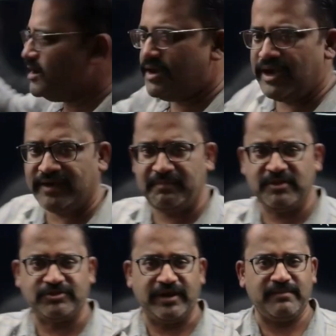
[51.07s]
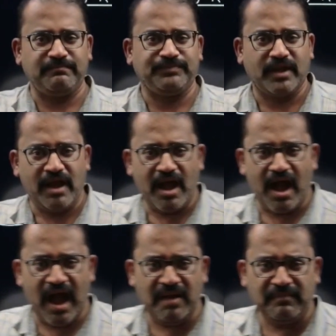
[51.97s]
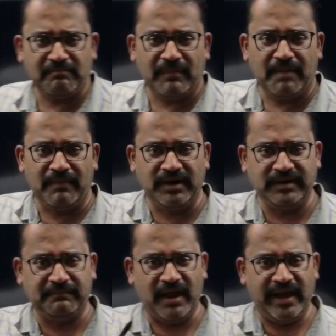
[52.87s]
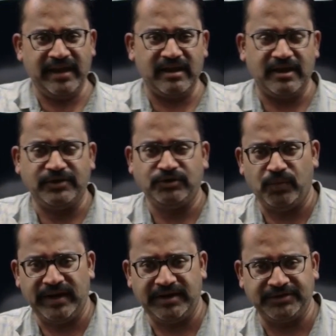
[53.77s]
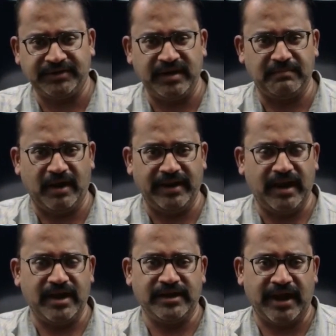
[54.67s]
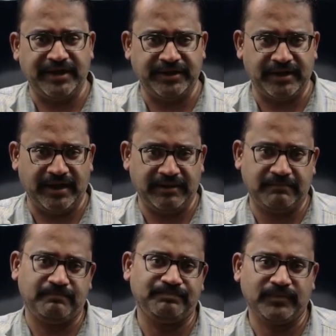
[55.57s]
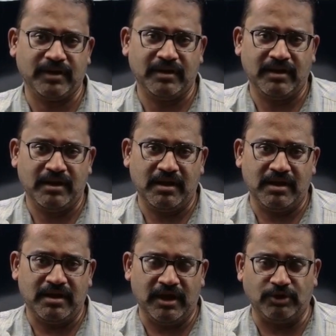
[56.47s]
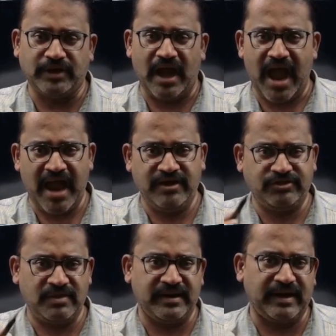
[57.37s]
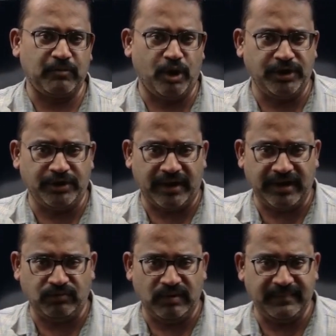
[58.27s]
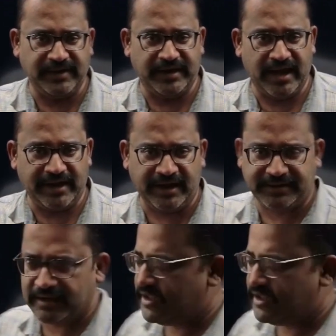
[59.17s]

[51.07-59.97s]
Let me say I am multiplying 23 by 99. Now, the answer that I am going to write will be direct.